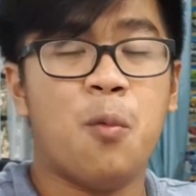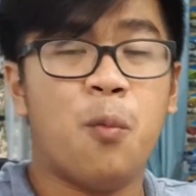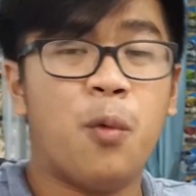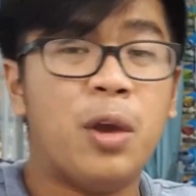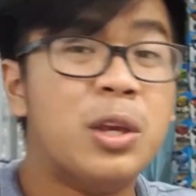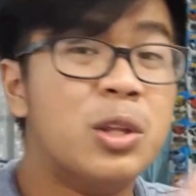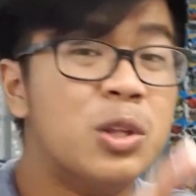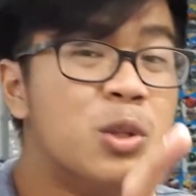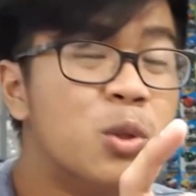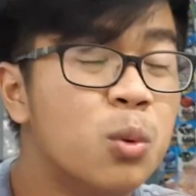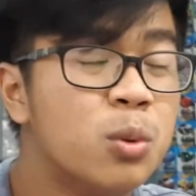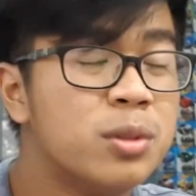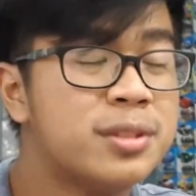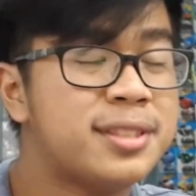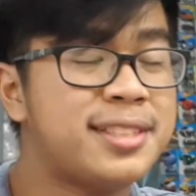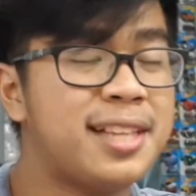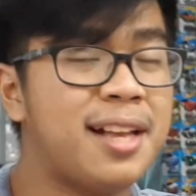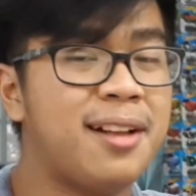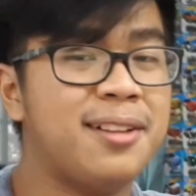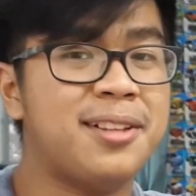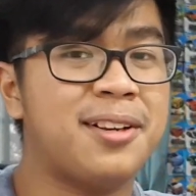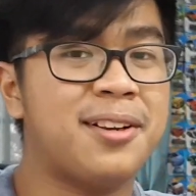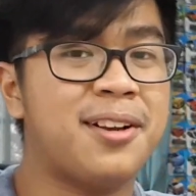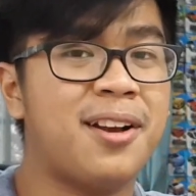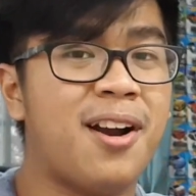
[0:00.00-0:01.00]
when you do
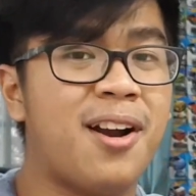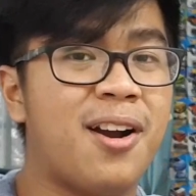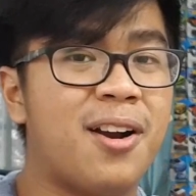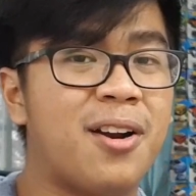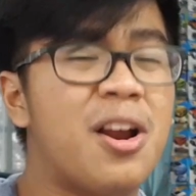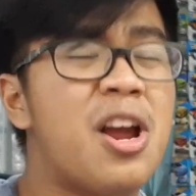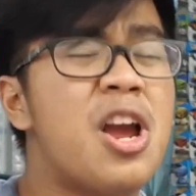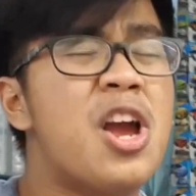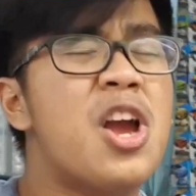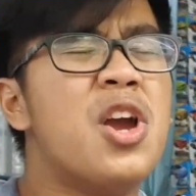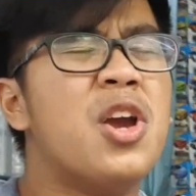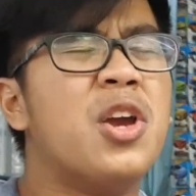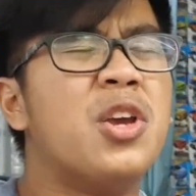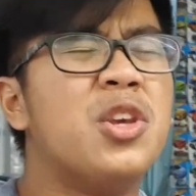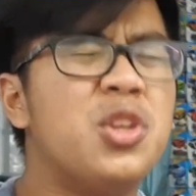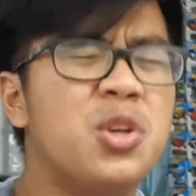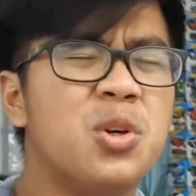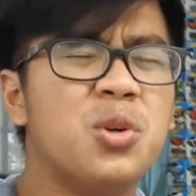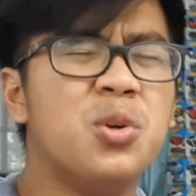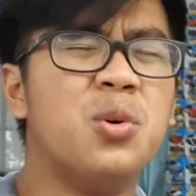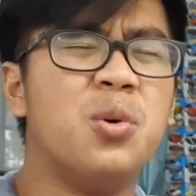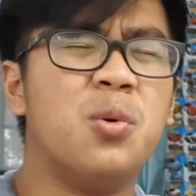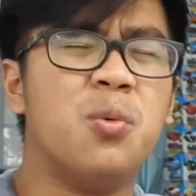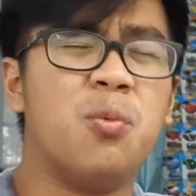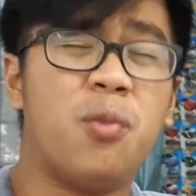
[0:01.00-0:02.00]
sell the car,
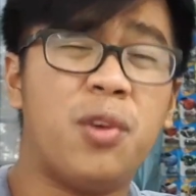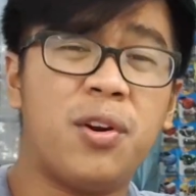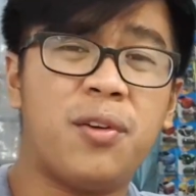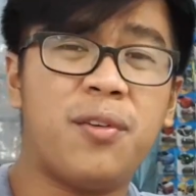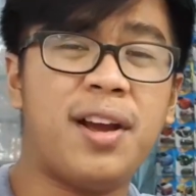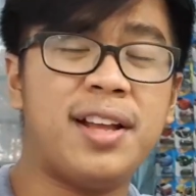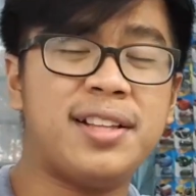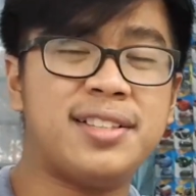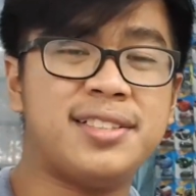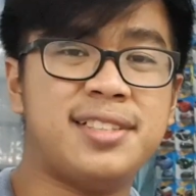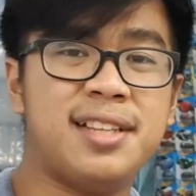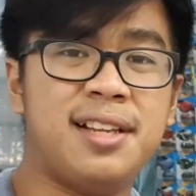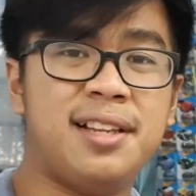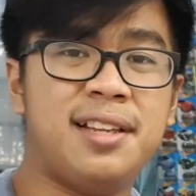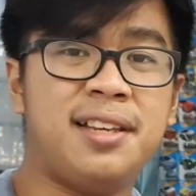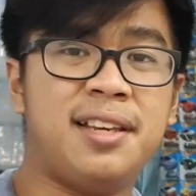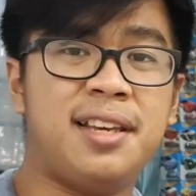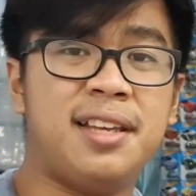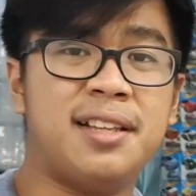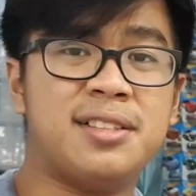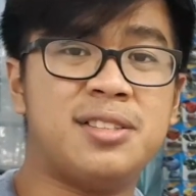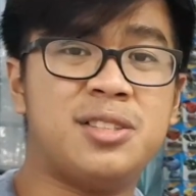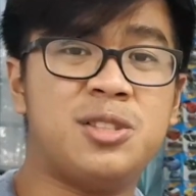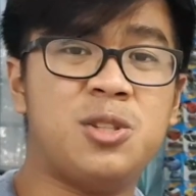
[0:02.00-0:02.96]
you regret selling it.